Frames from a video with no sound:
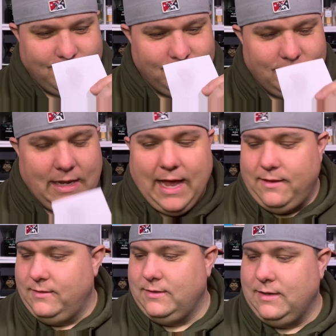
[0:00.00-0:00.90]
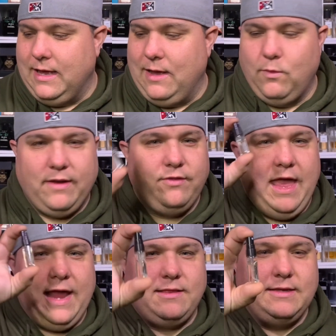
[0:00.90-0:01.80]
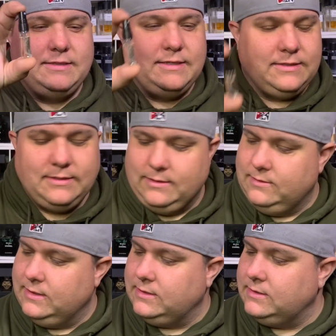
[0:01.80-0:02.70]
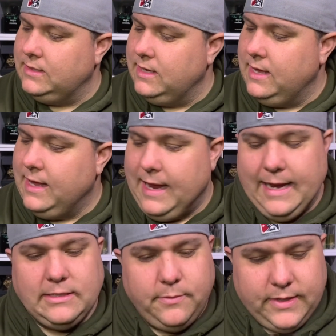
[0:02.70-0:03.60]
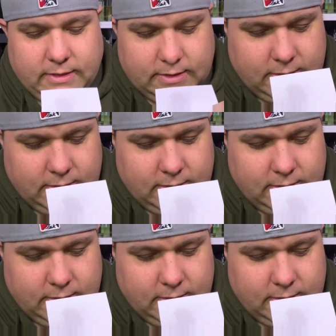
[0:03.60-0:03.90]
Yeah, whatever the heck this is, this Intimus,